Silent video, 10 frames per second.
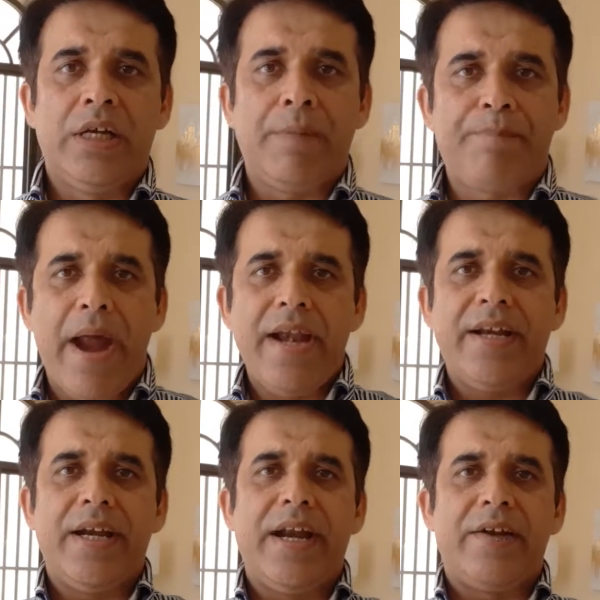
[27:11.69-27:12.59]

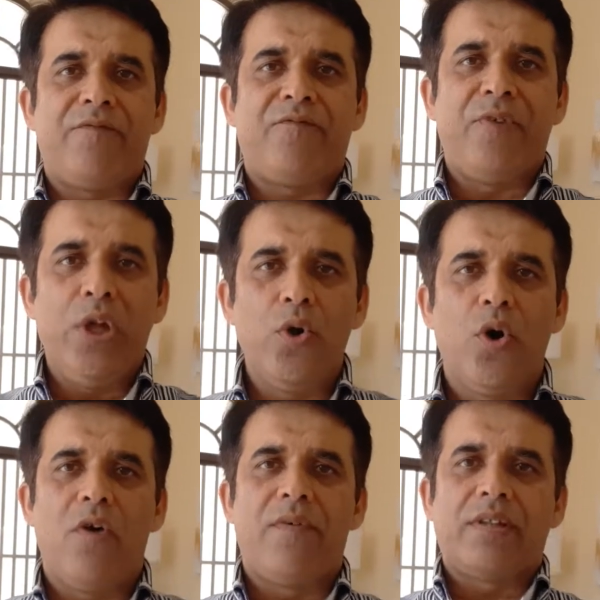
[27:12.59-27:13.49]
depended and flew
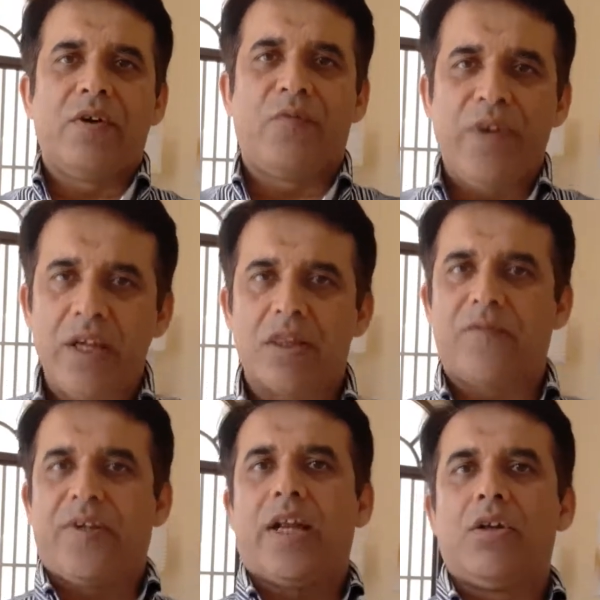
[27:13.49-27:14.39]
over the wings
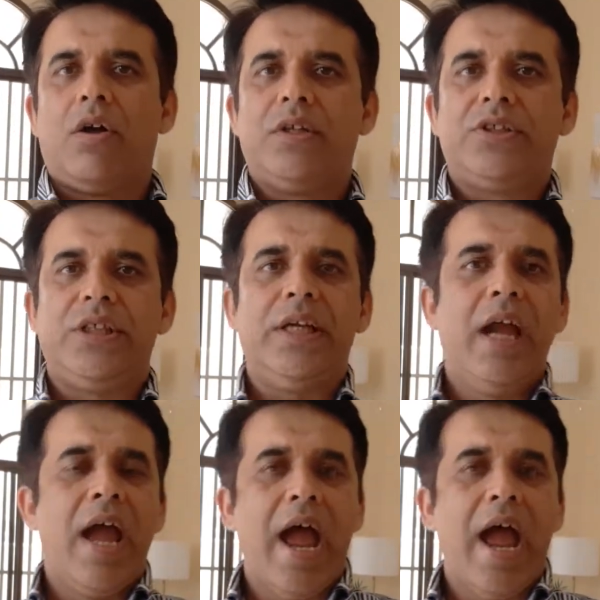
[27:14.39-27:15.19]
of technology